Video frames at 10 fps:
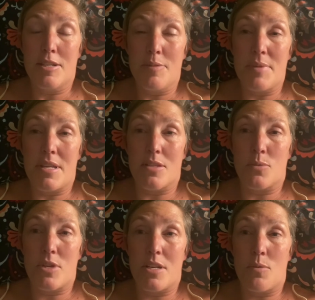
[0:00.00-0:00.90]
because
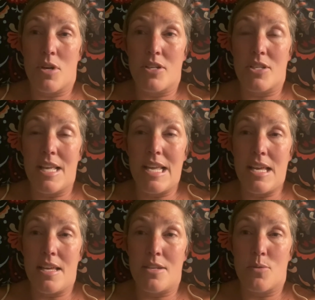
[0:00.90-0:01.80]
we didn't watch the
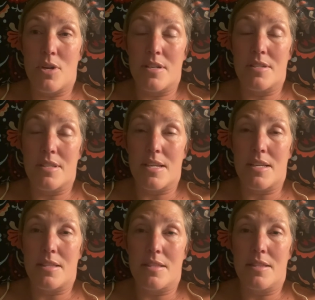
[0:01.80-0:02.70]
end where it's
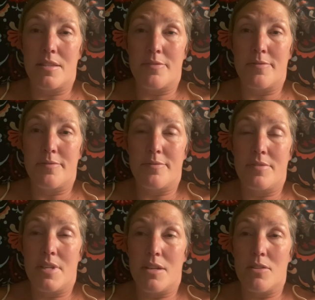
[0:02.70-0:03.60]
like,
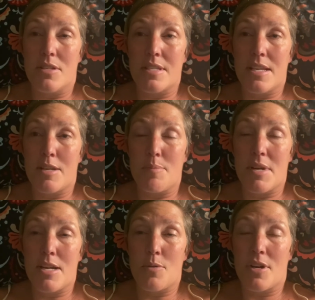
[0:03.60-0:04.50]
you know, the saying
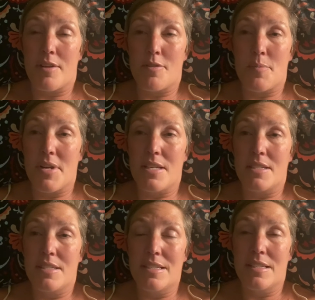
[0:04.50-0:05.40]
goodbye or whatever, but
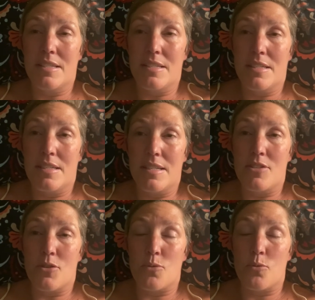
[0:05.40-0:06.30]

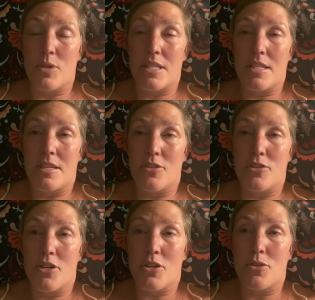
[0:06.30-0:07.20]
it's a really good
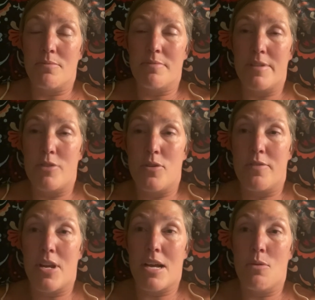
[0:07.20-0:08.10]
show. If you have
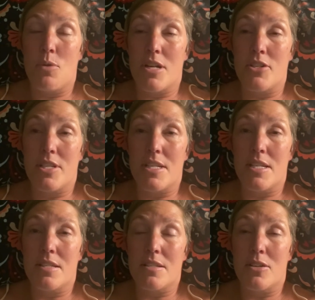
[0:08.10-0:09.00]
not watched it,
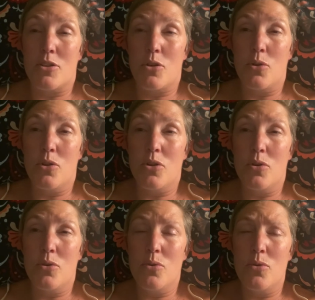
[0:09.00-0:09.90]
it's on
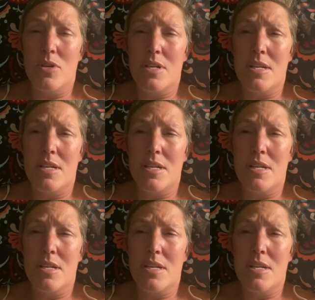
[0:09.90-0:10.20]
Hulu